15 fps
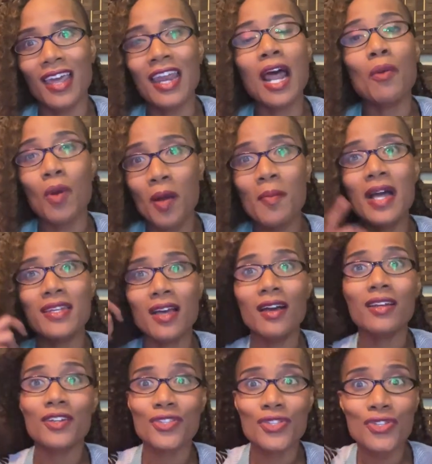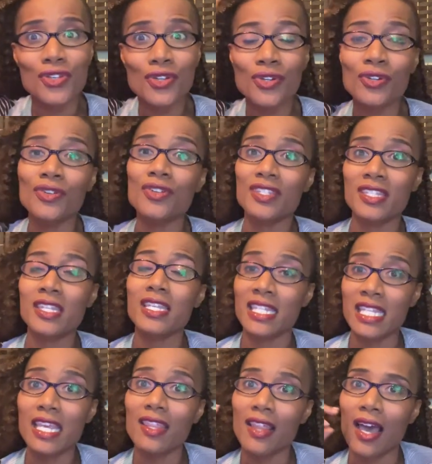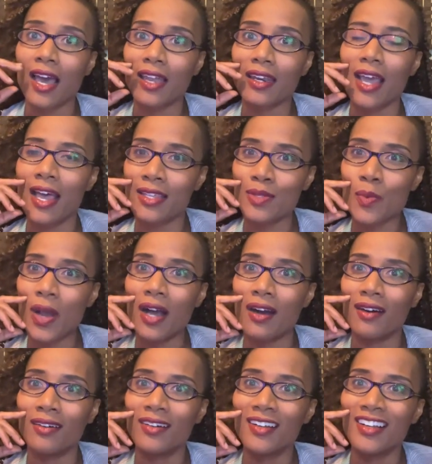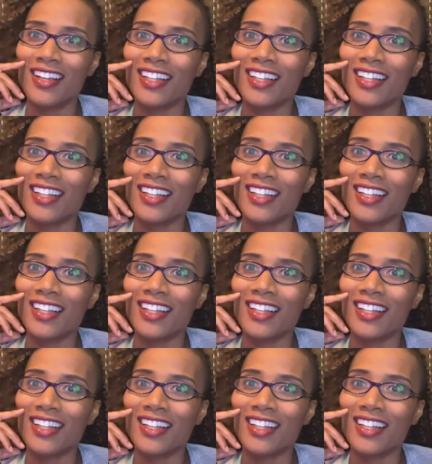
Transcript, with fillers: And I want my daughters to see that as well.